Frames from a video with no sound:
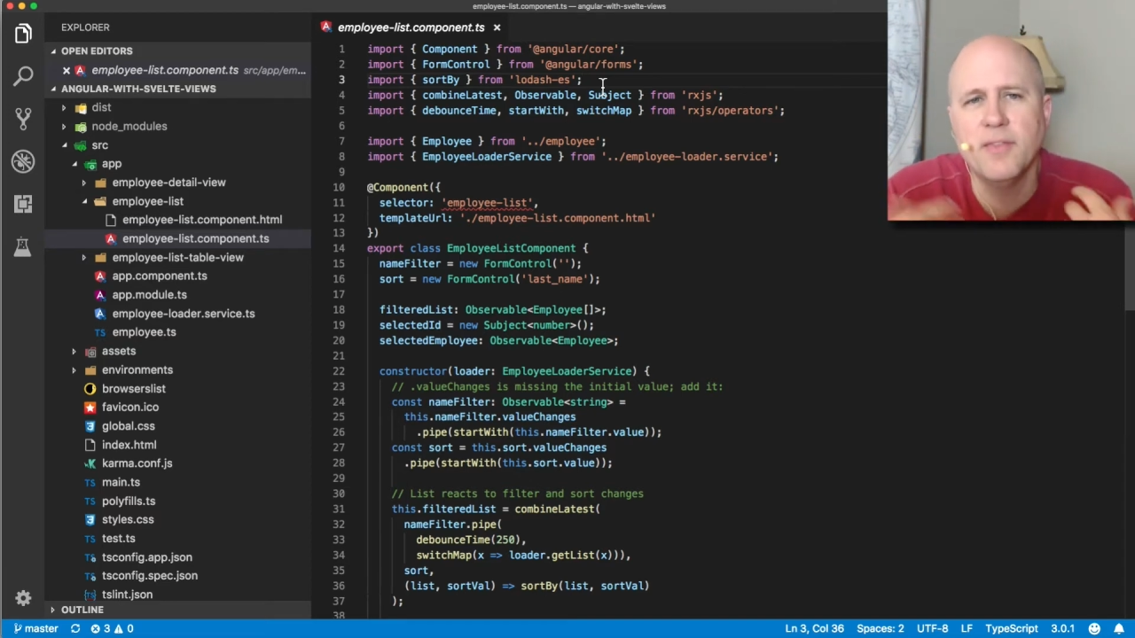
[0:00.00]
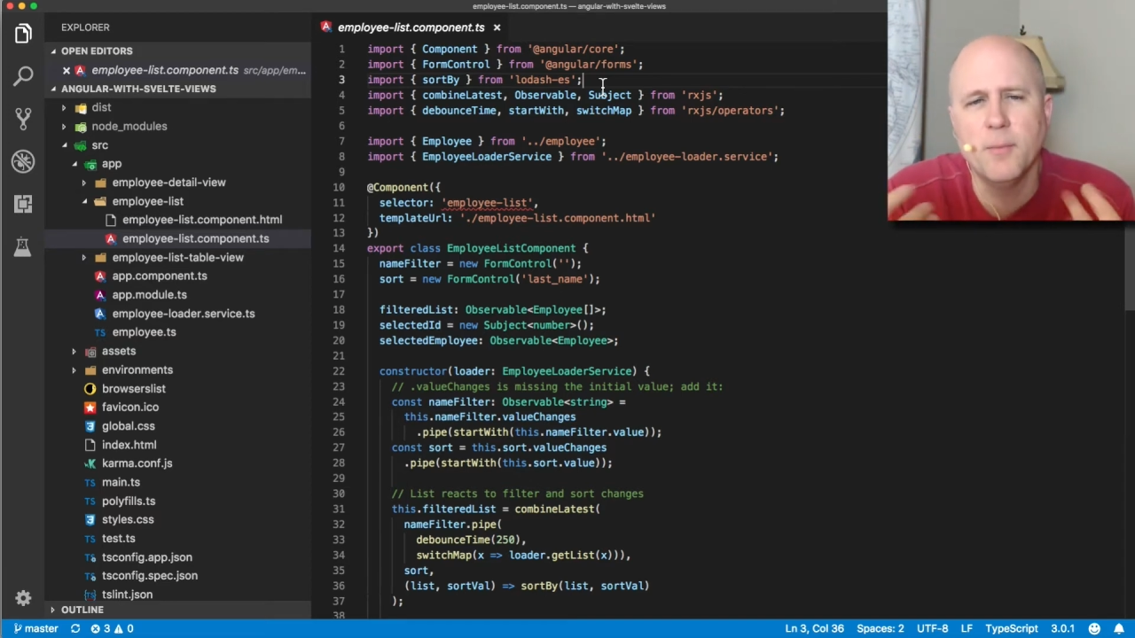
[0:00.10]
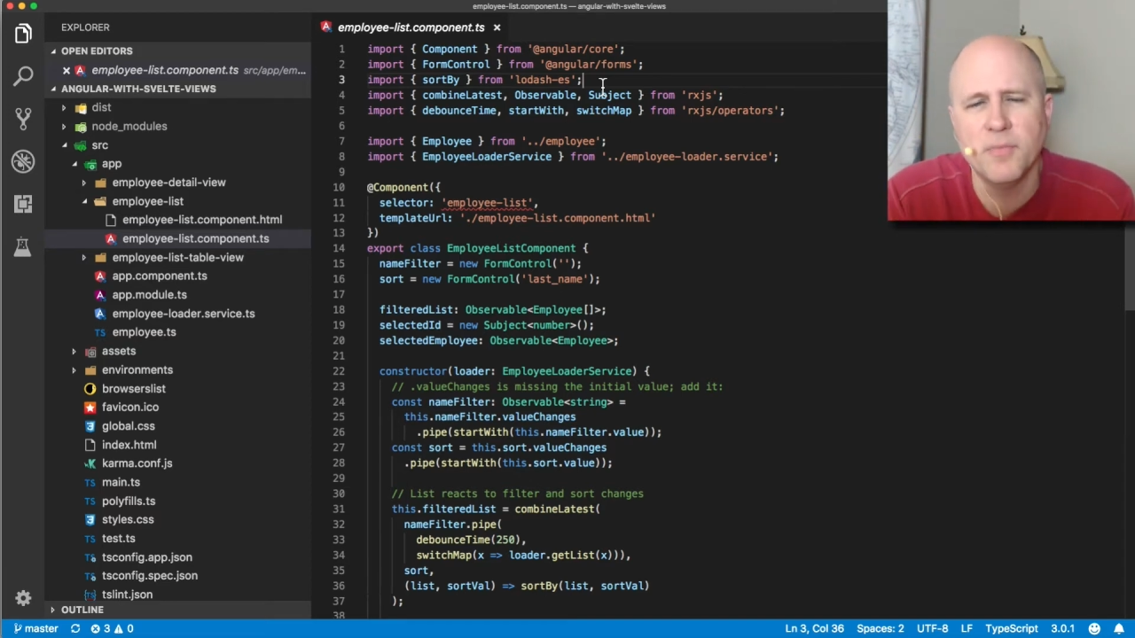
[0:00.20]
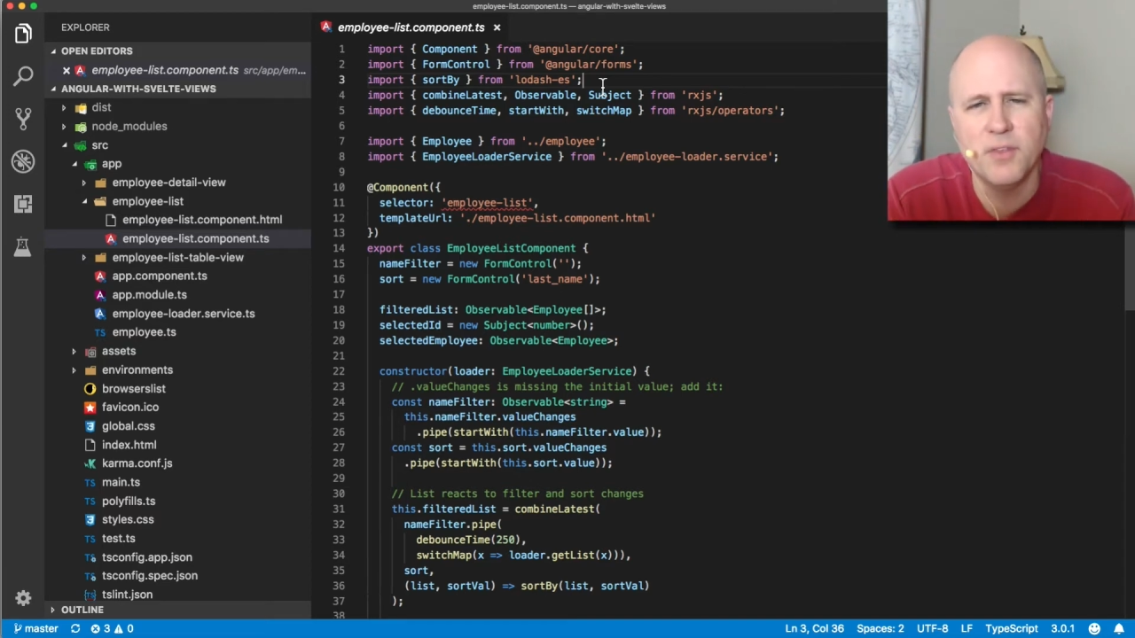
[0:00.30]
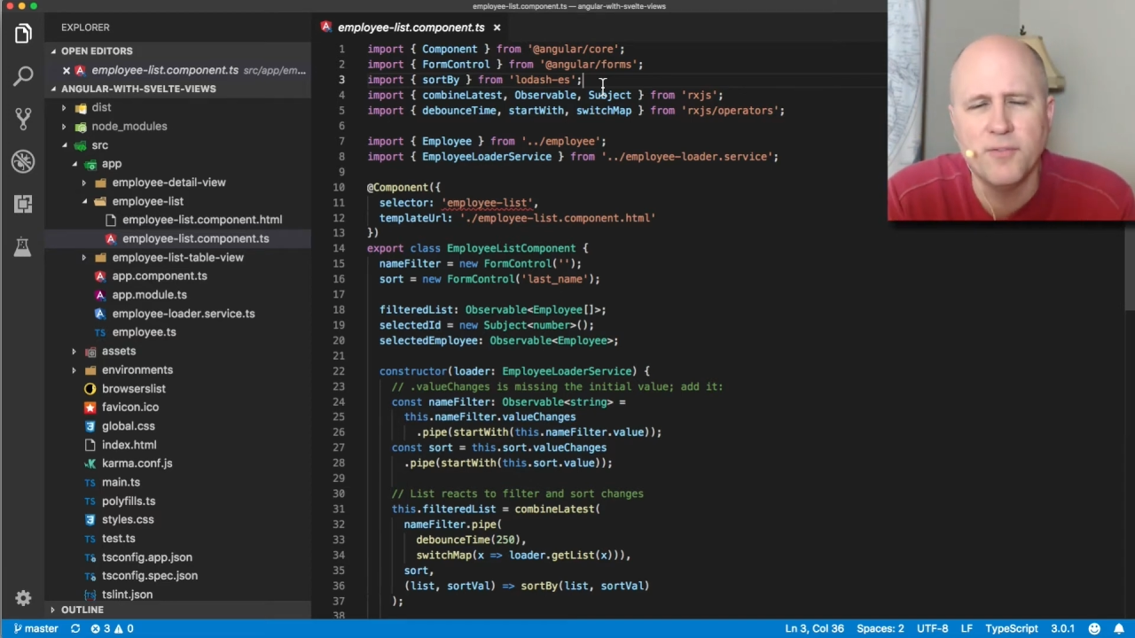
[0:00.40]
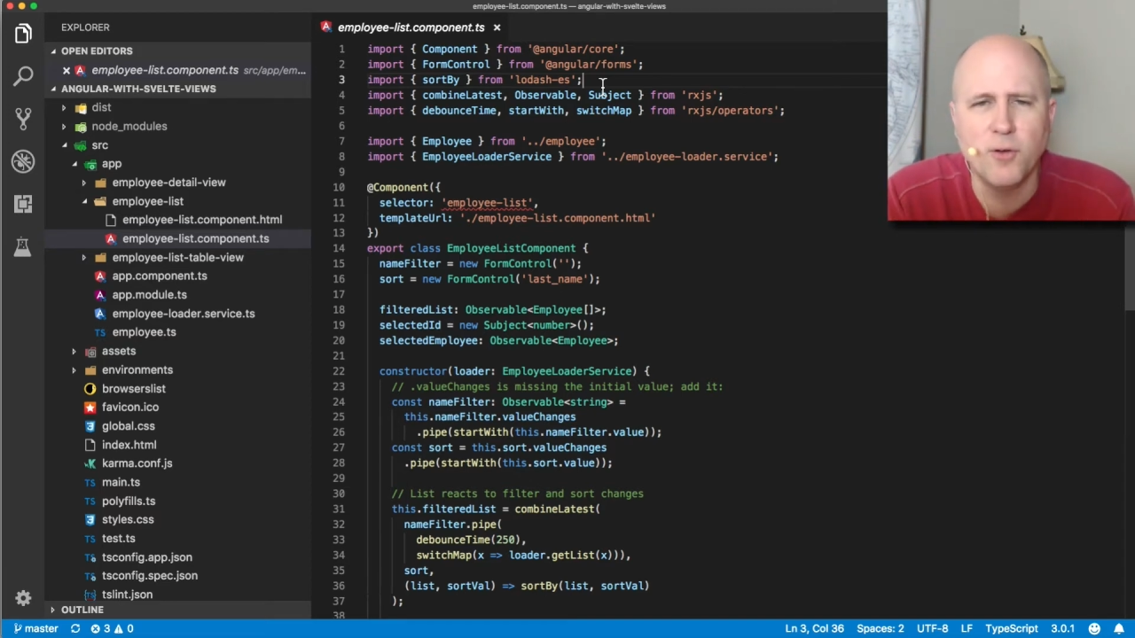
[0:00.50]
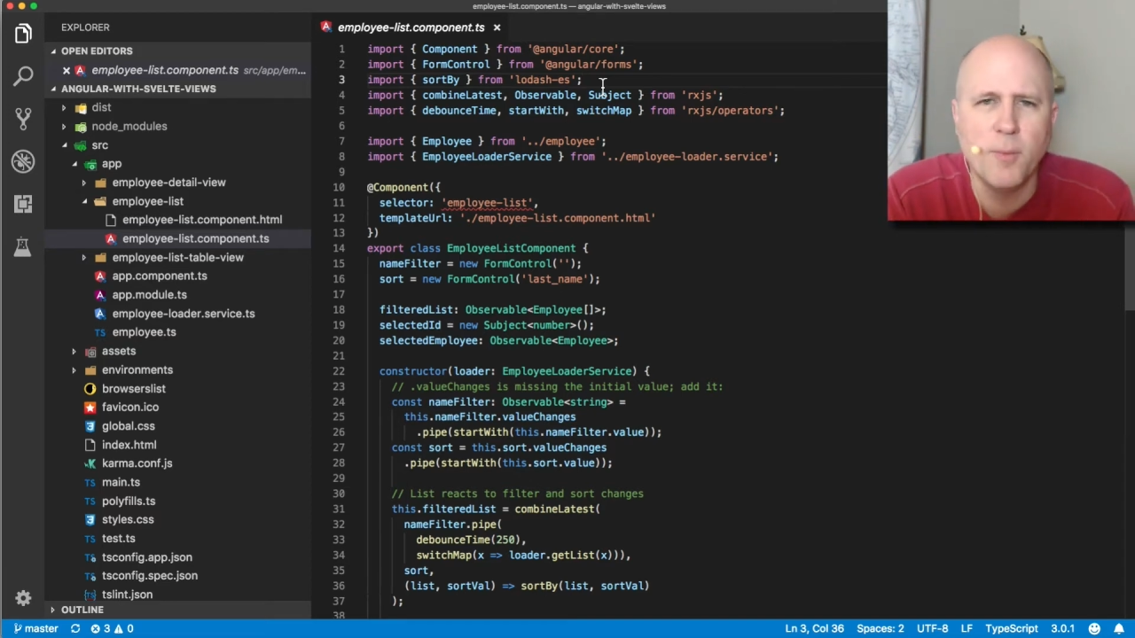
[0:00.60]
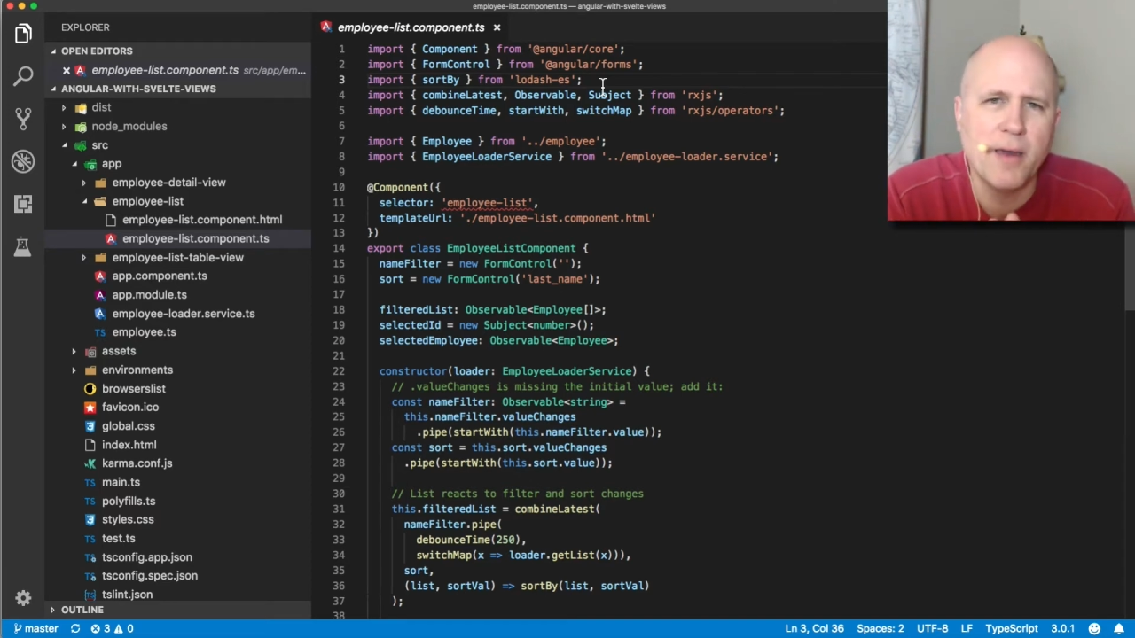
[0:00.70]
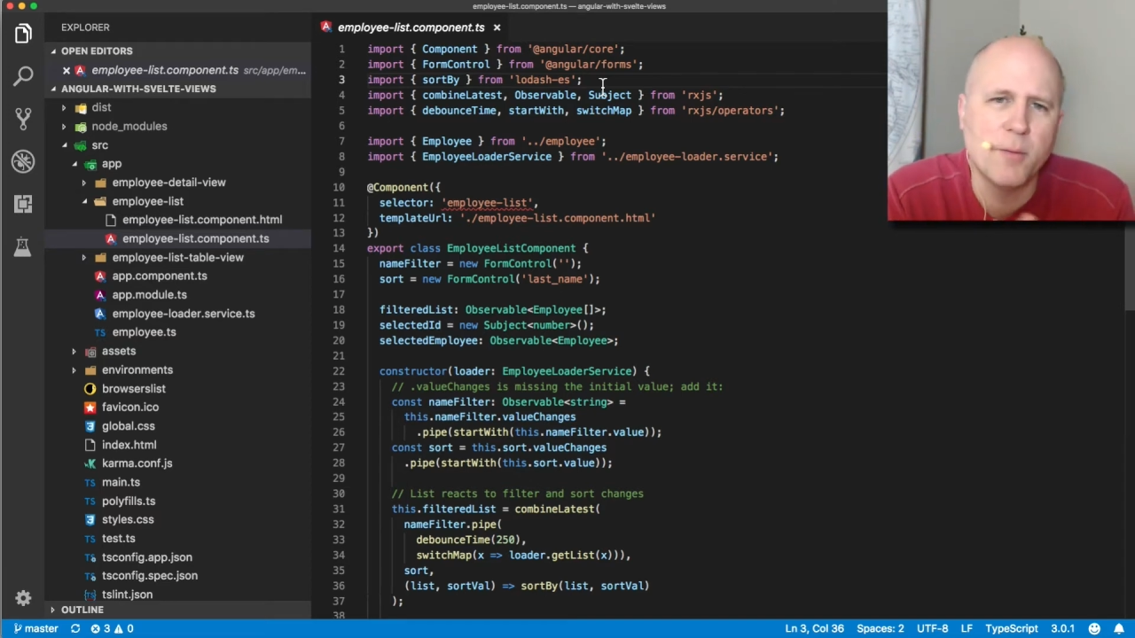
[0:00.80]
the the full modern